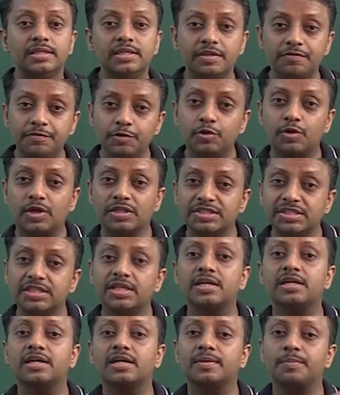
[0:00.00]
If you
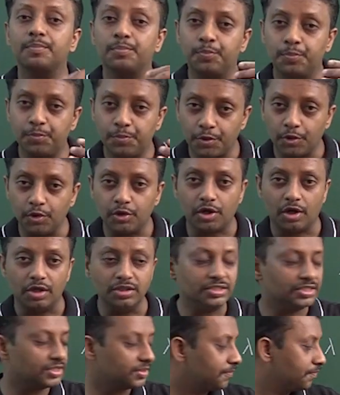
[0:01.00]
consider
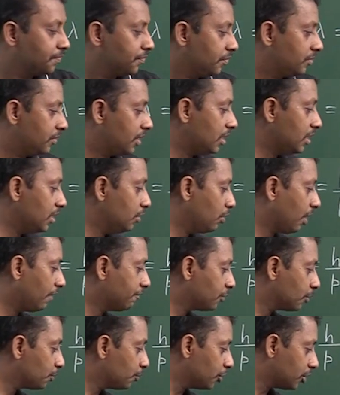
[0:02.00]
protons, then you
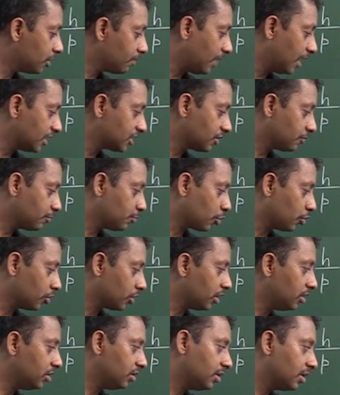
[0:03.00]
have to put mass of
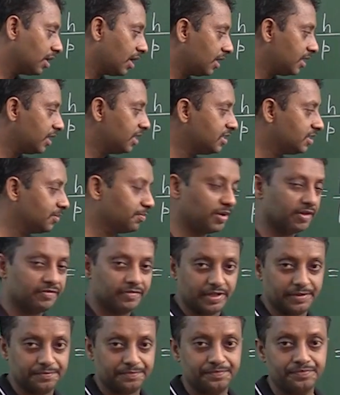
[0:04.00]
proton and then
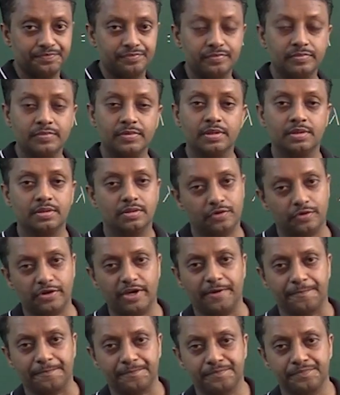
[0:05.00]
simplify.
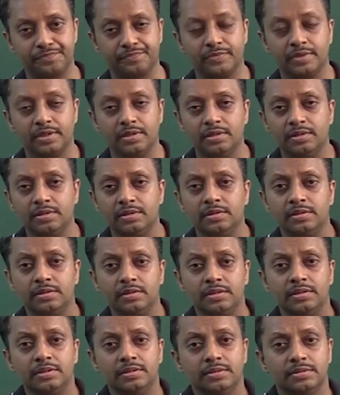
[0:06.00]
Okay.
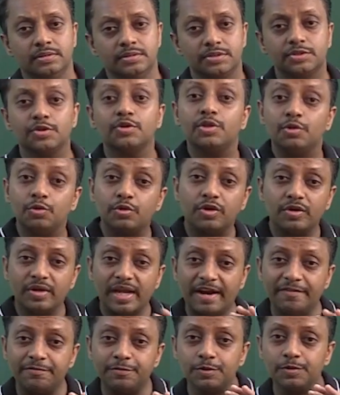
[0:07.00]
So you don't
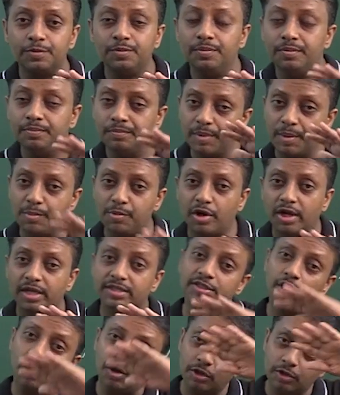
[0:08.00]
have to
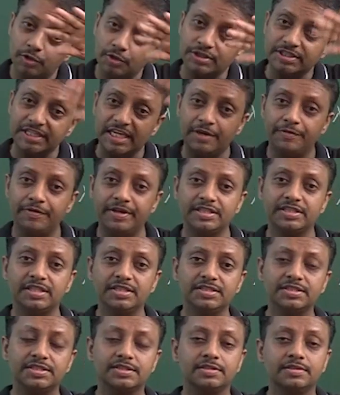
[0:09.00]
memorize all those
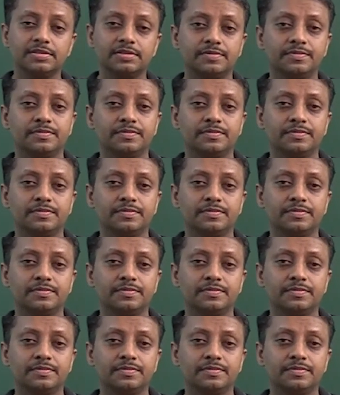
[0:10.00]
equations,